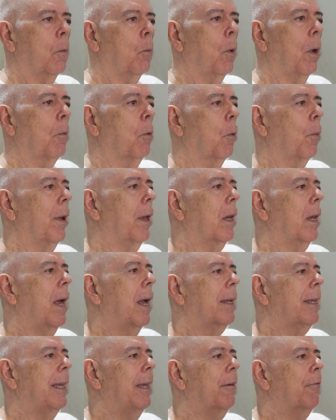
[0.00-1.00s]
We were real
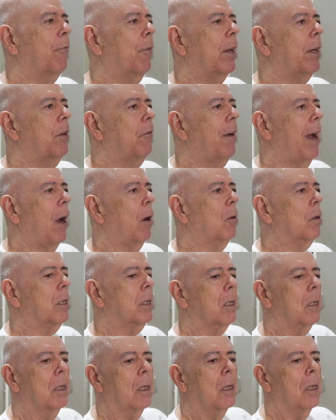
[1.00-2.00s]
lucky. A friend of
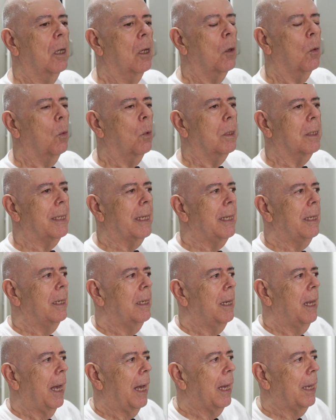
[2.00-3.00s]
ours was
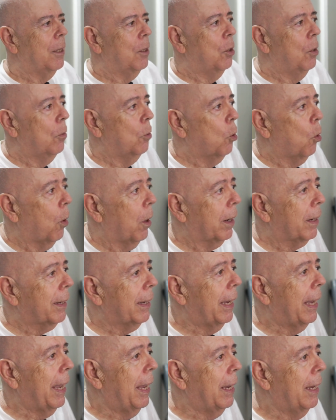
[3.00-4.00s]
in New York
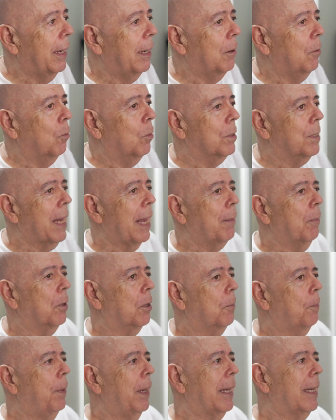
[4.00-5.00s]
and was able
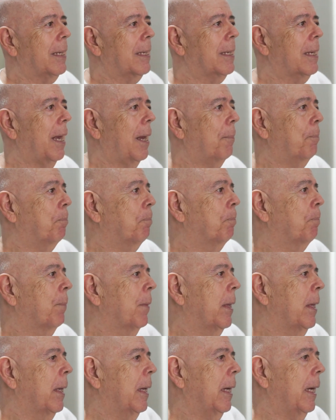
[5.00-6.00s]
to pick us up
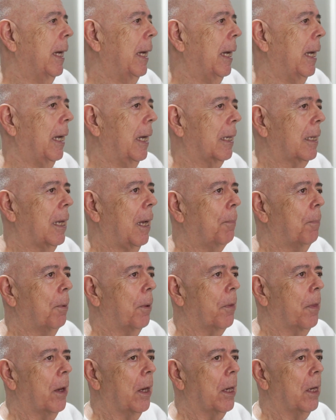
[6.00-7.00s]
a couple
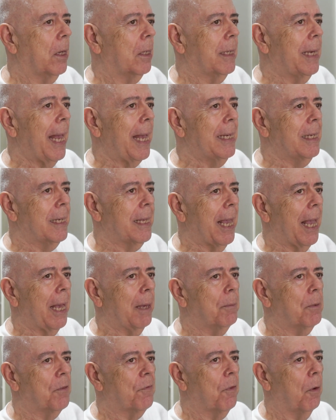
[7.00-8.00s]
of the little
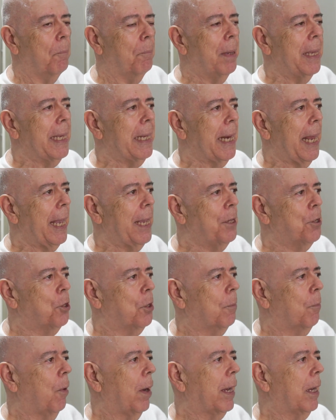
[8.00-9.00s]
Tascams from B&H
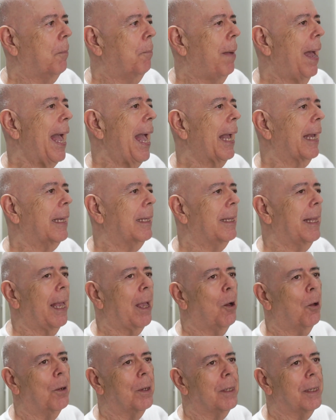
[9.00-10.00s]
and bring them back. And they
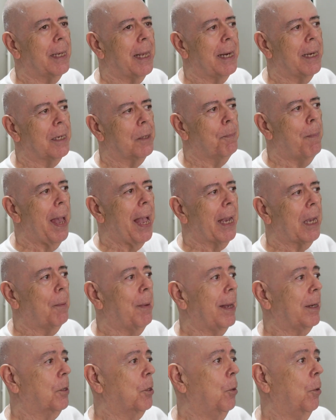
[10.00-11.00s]
only set us back
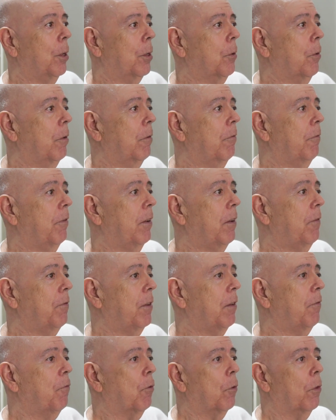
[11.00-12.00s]
about
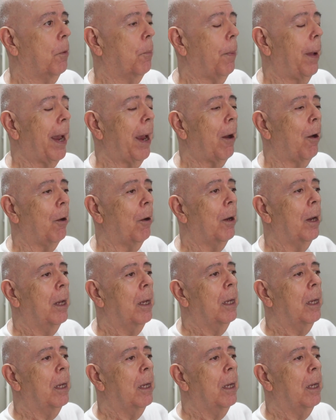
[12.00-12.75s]
$250 for the pair.